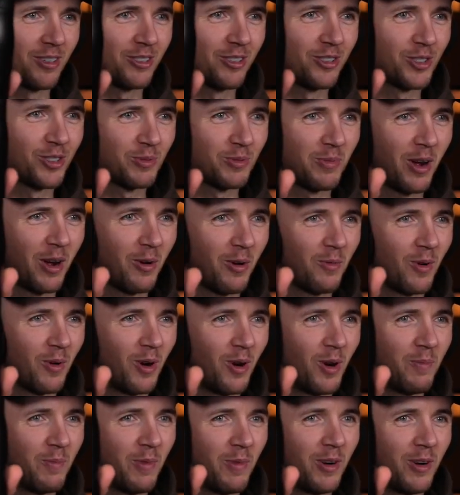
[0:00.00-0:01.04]
£100
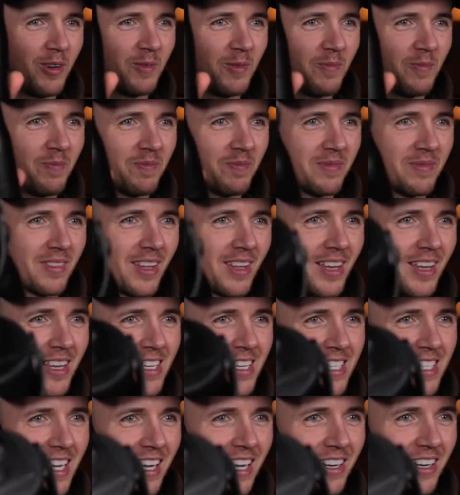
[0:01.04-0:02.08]
water bottle. It
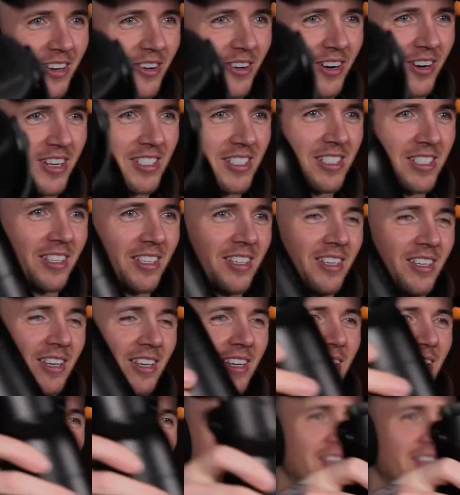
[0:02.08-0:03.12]
is kind of crazy.
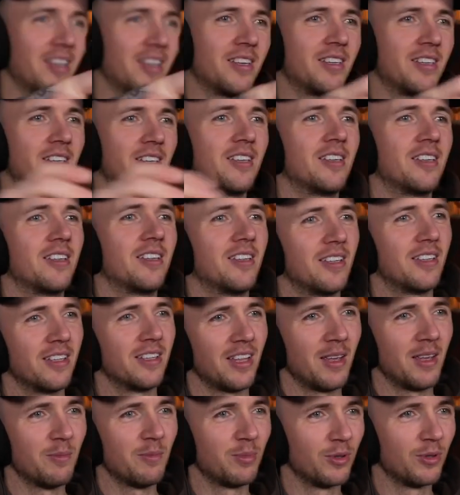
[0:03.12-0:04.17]

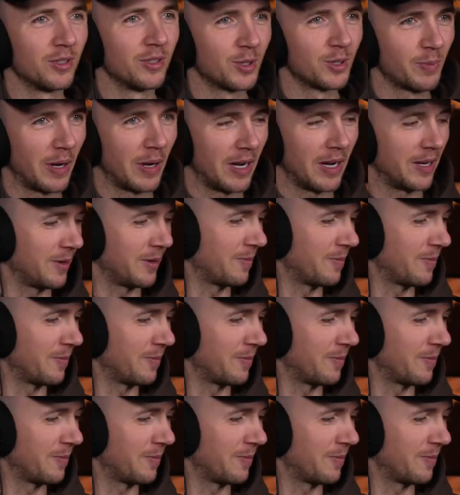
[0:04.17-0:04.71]
Impulse buy.